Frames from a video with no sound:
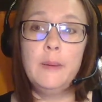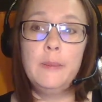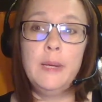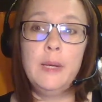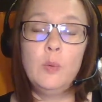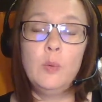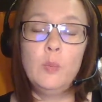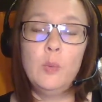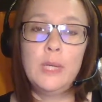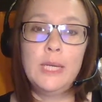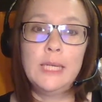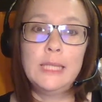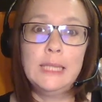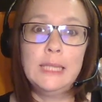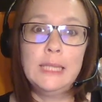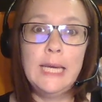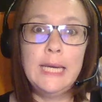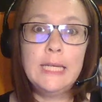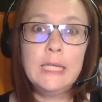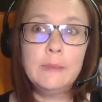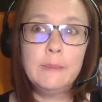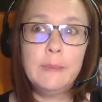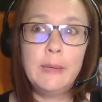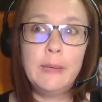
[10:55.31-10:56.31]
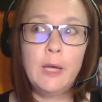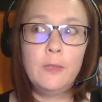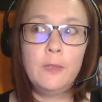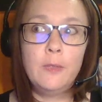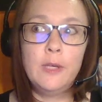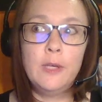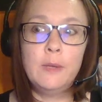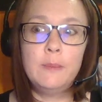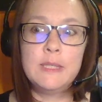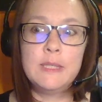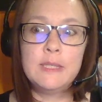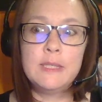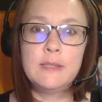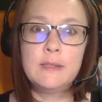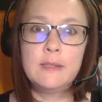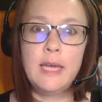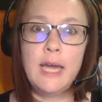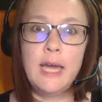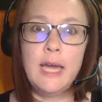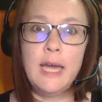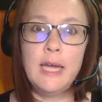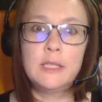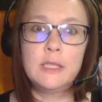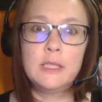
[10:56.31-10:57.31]
and what I like about them is
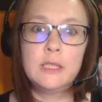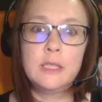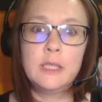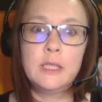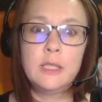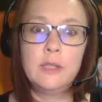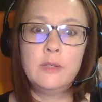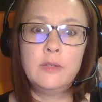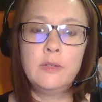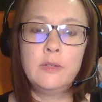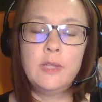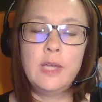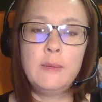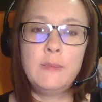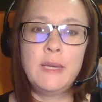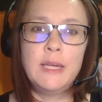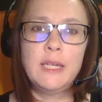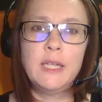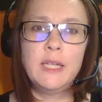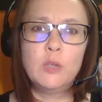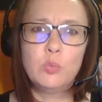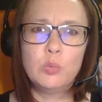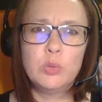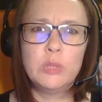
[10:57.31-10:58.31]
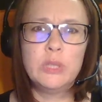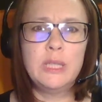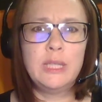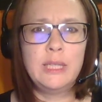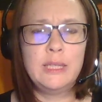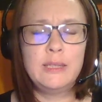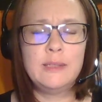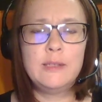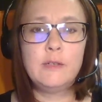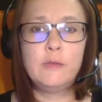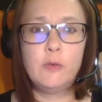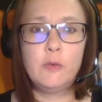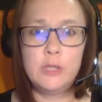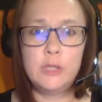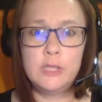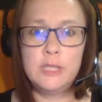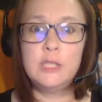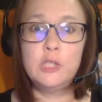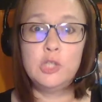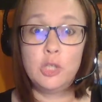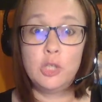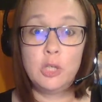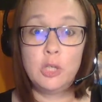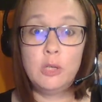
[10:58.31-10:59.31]
that they make it really easy for the
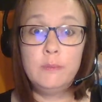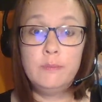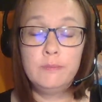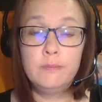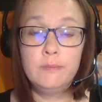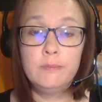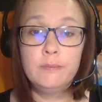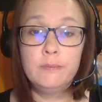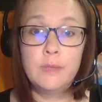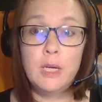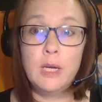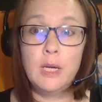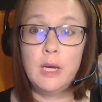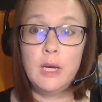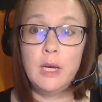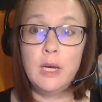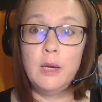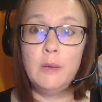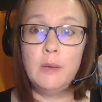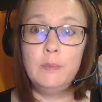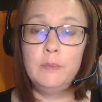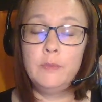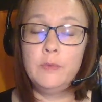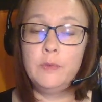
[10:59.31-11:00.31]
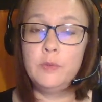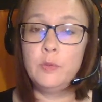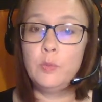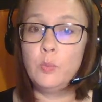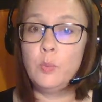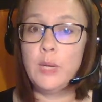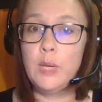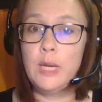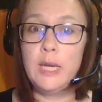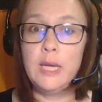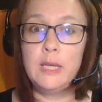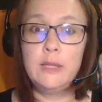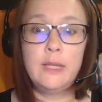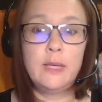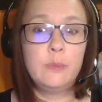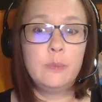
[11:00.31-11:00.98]
teacher. The way they